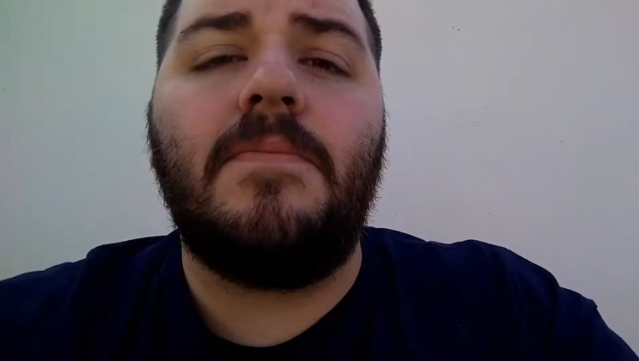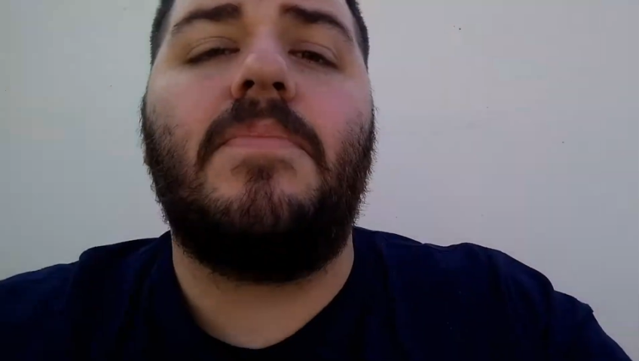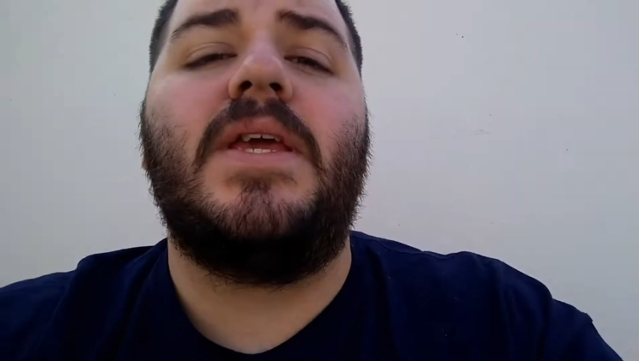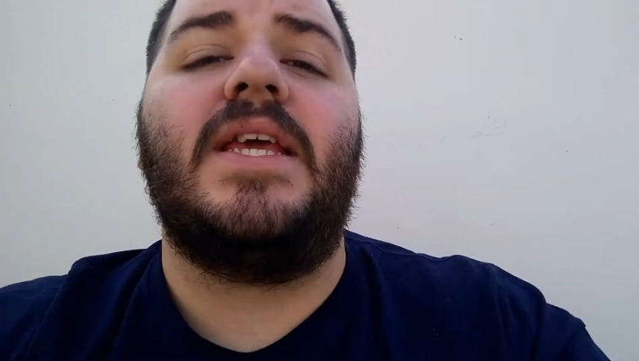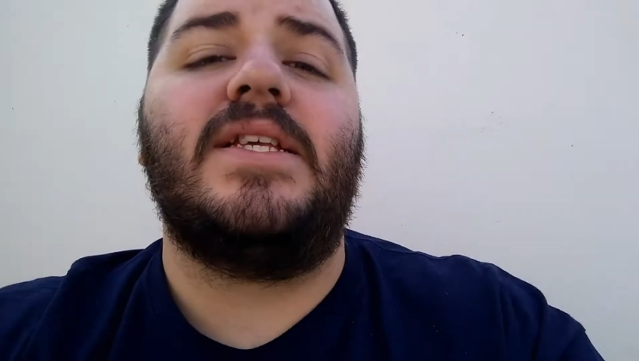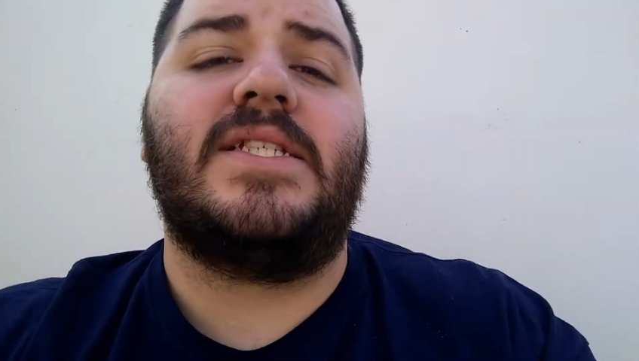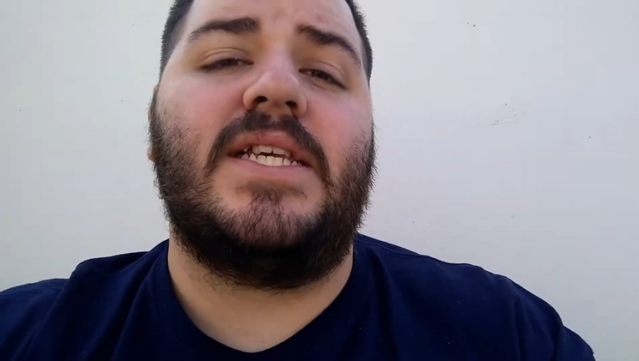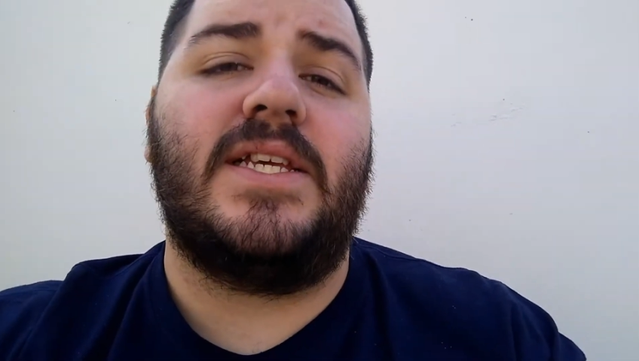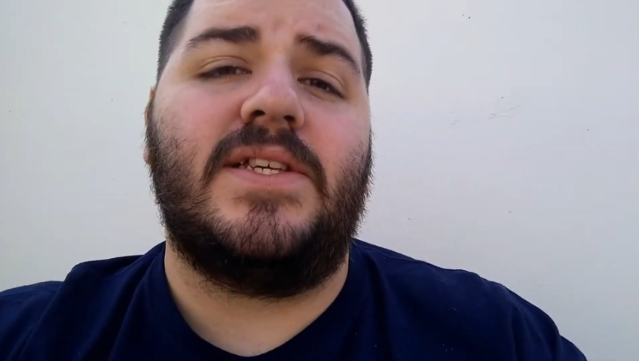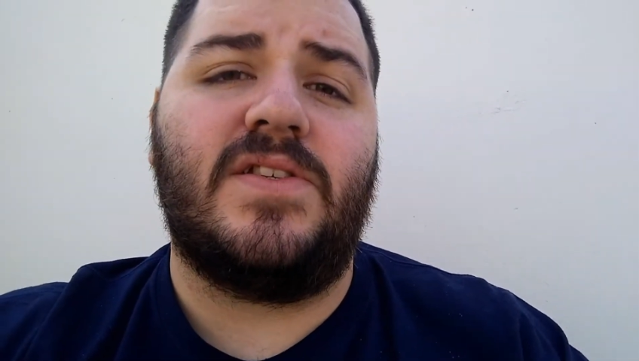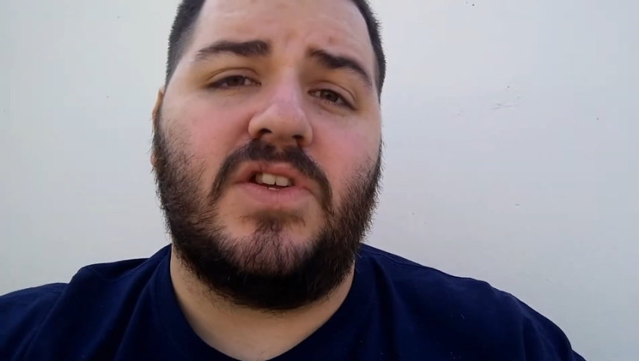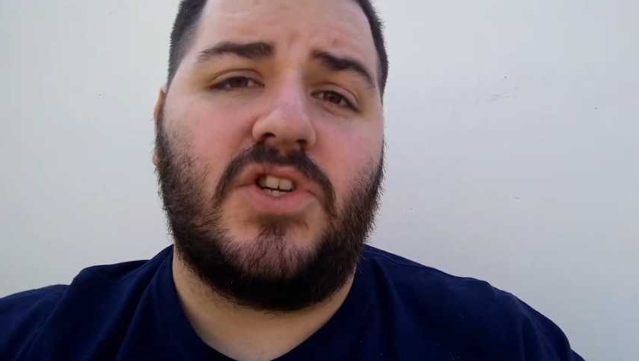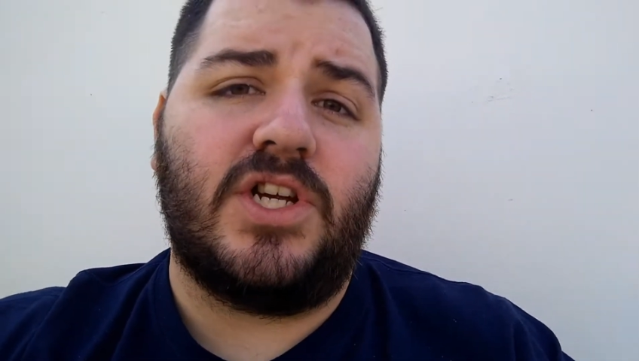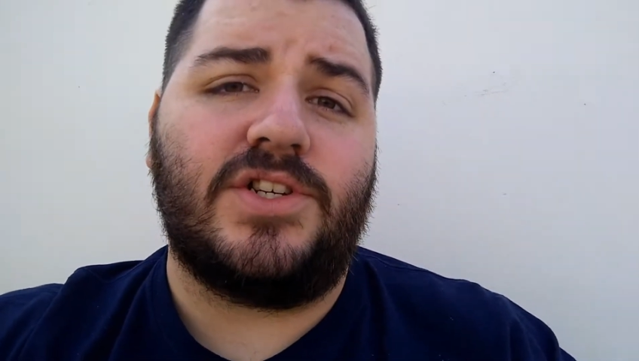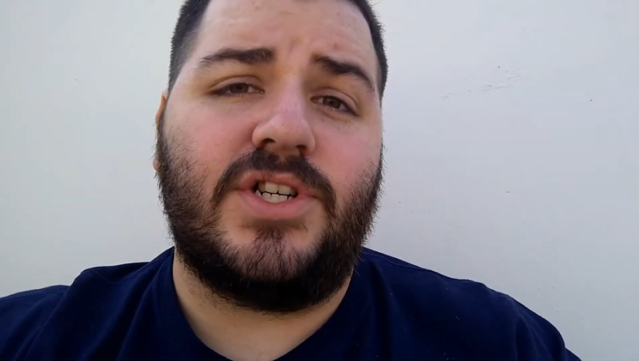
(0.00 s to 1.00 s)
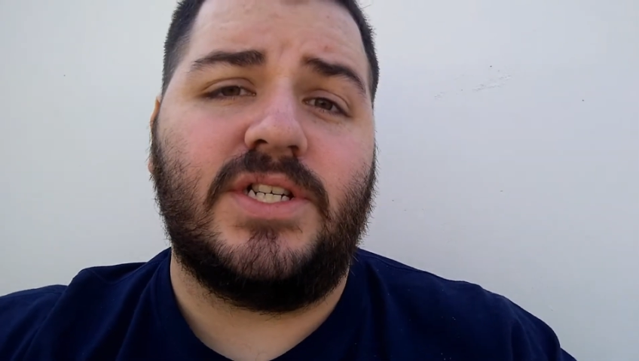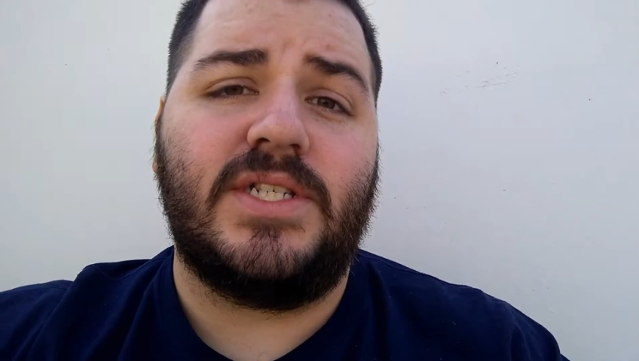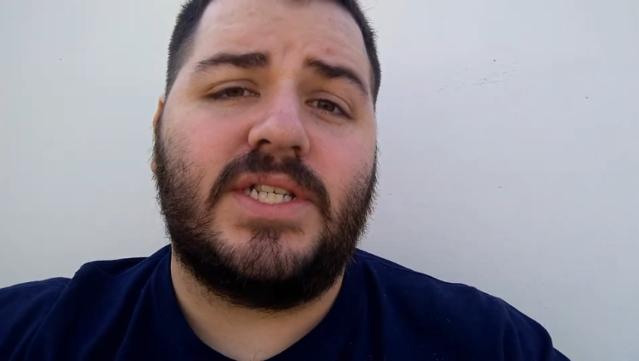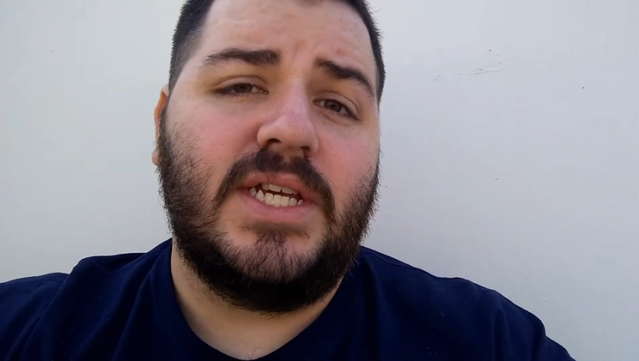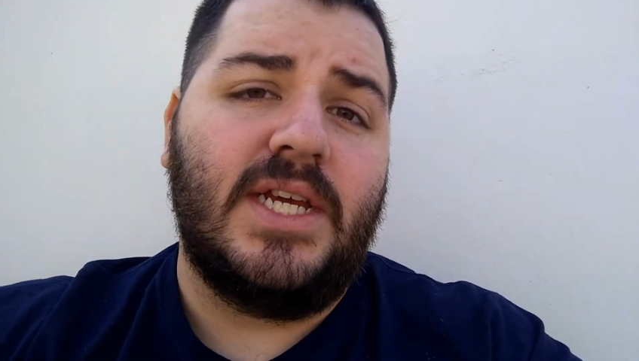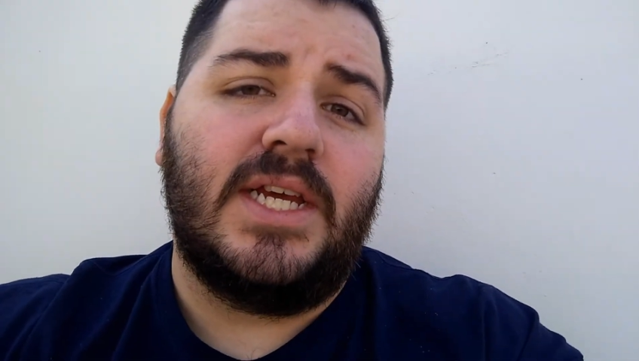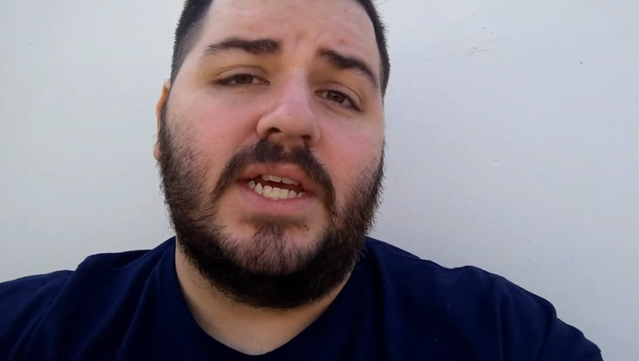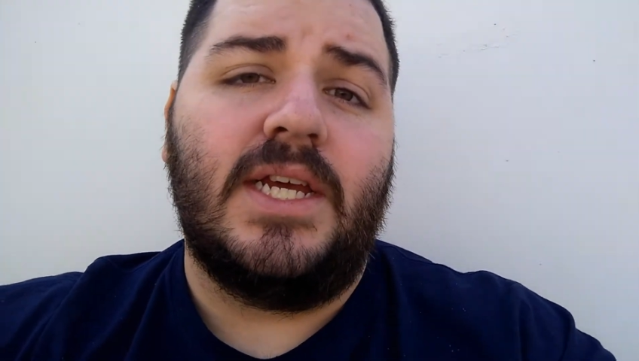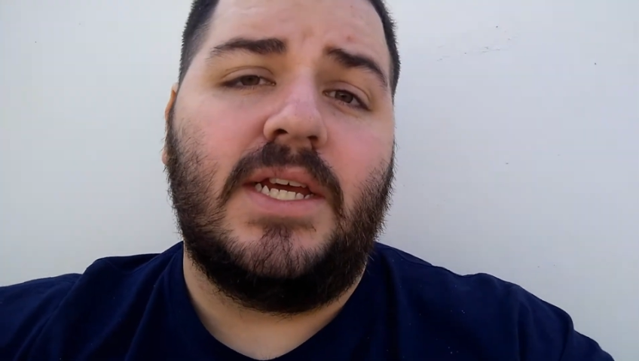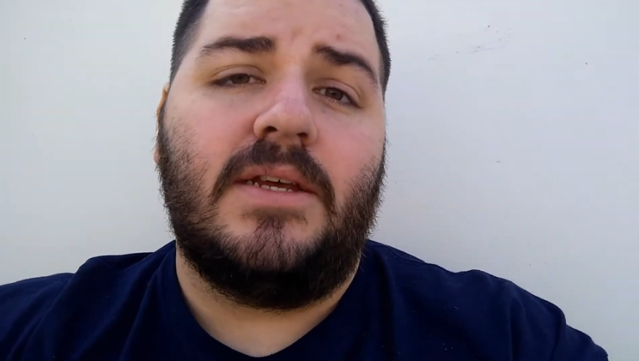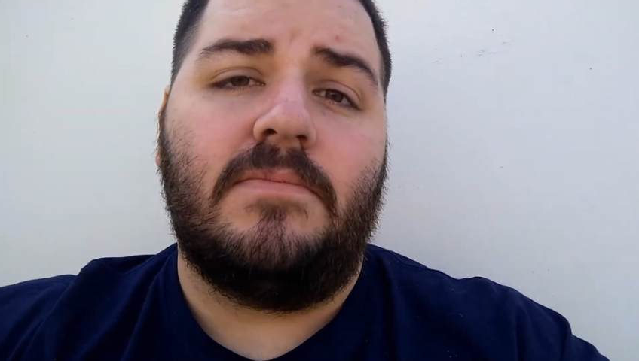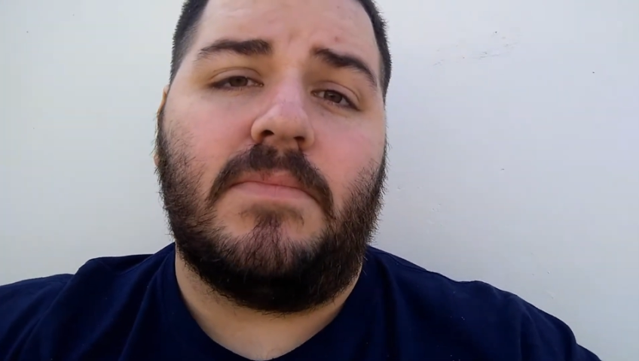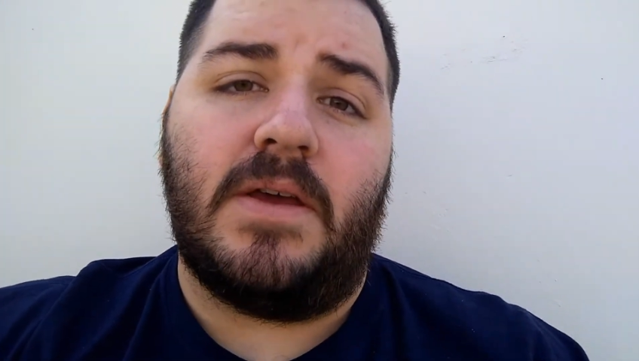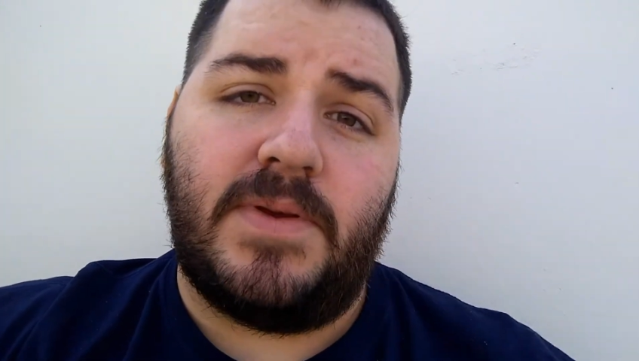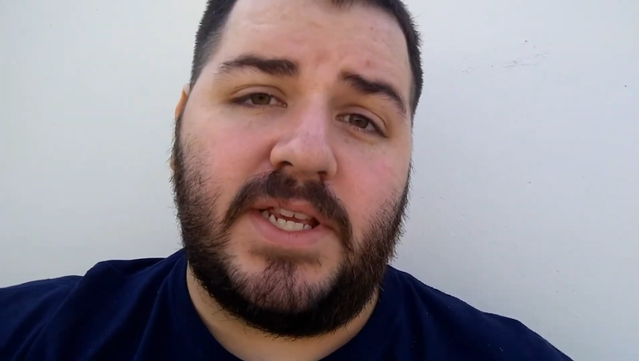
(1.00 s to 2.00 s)
PC suggestions,
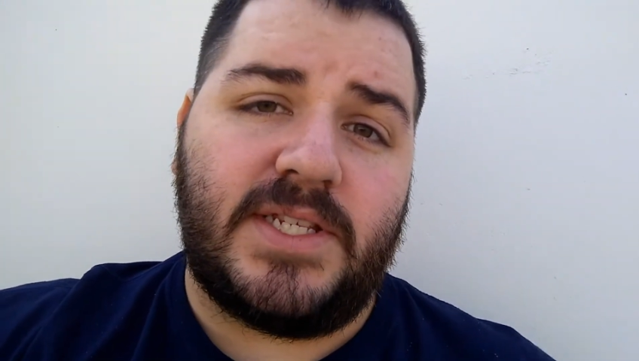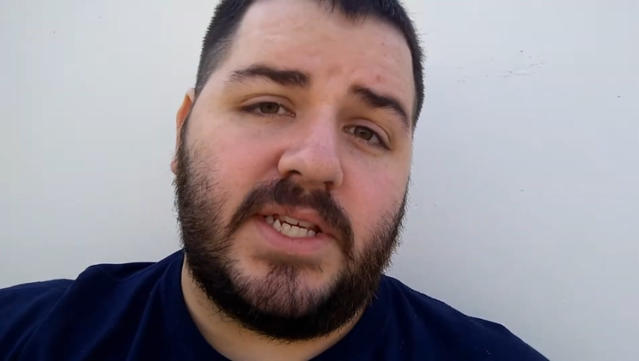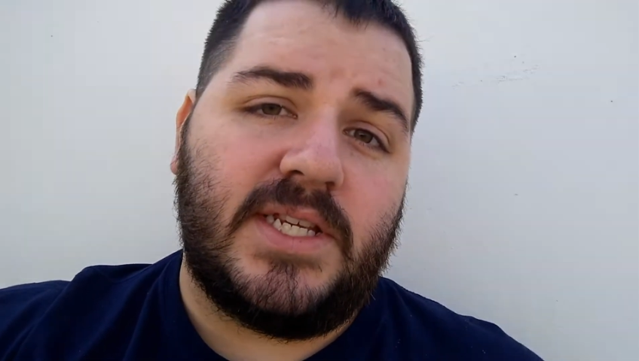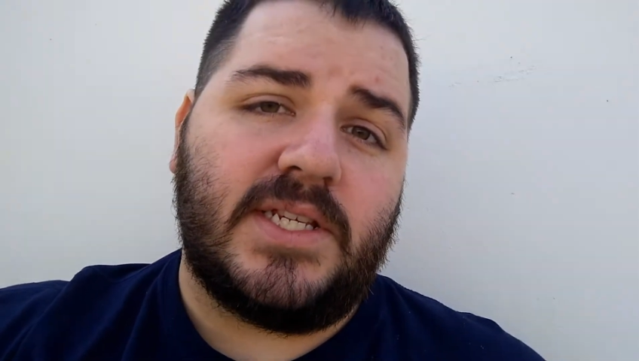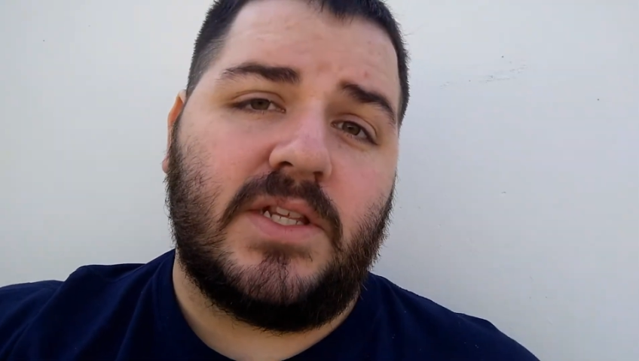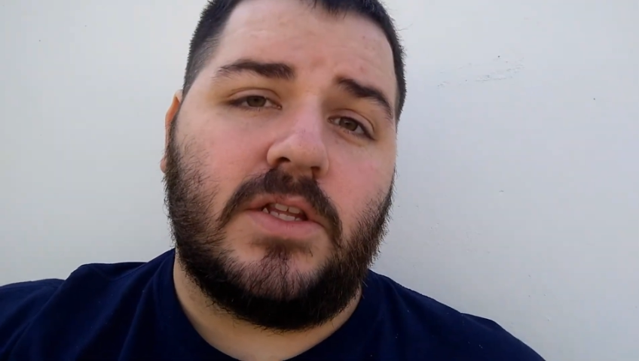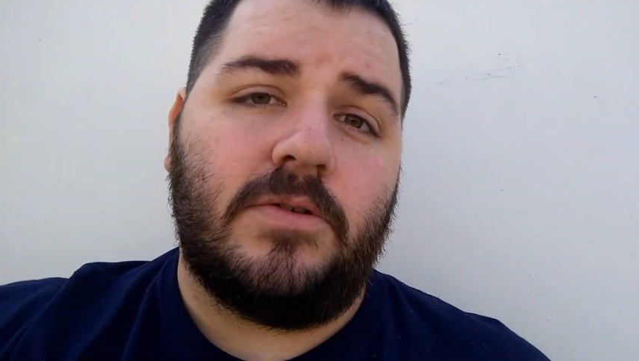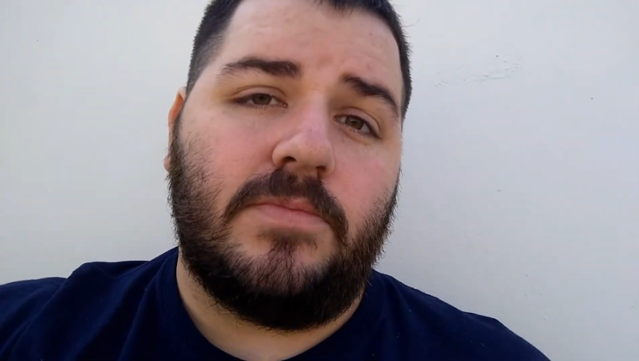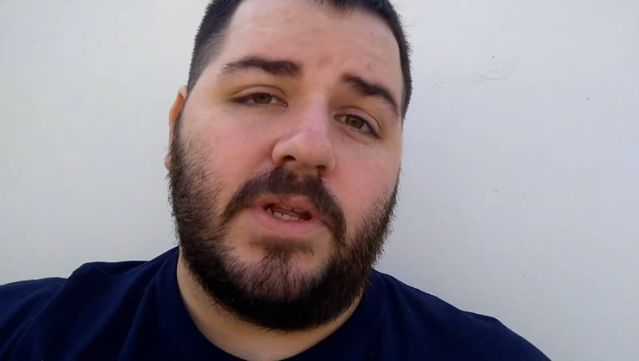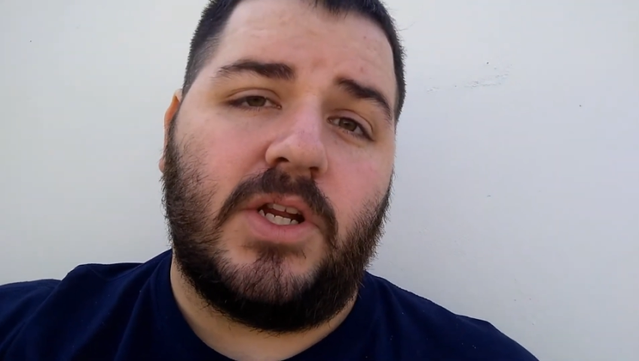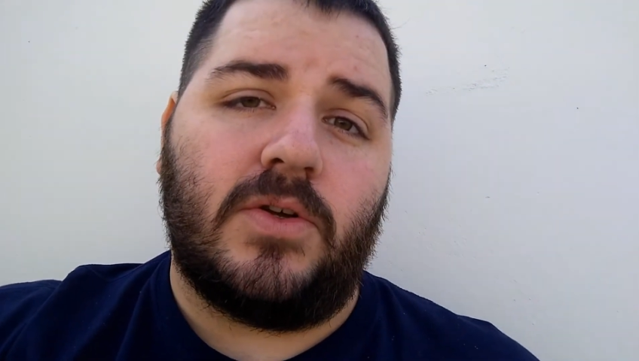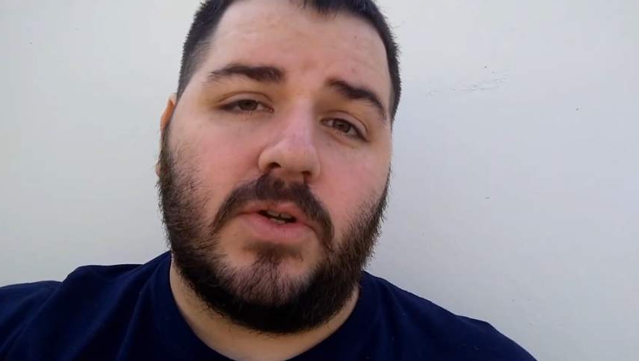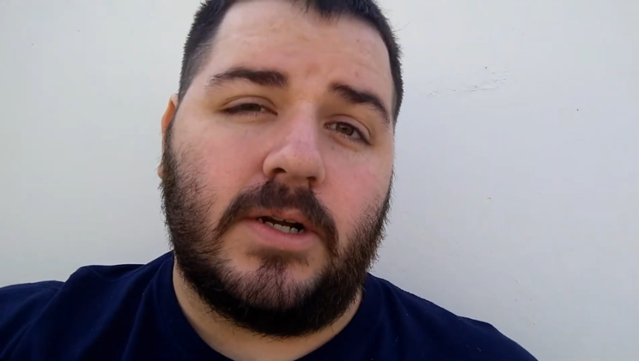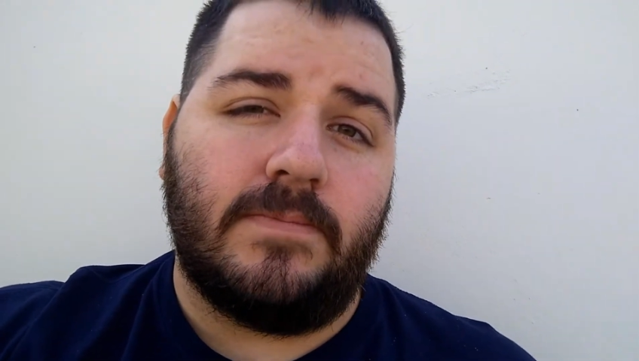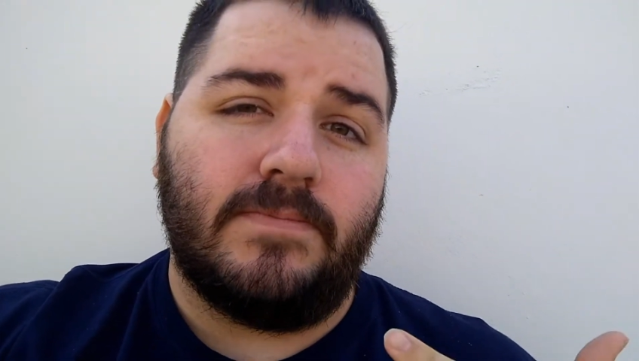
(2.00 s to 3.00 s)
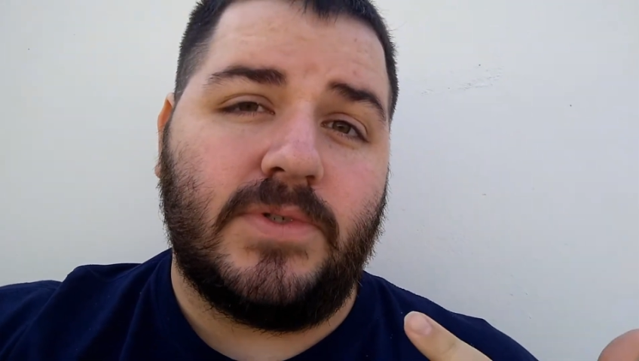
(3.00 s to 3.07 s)
my PC is a little bit older,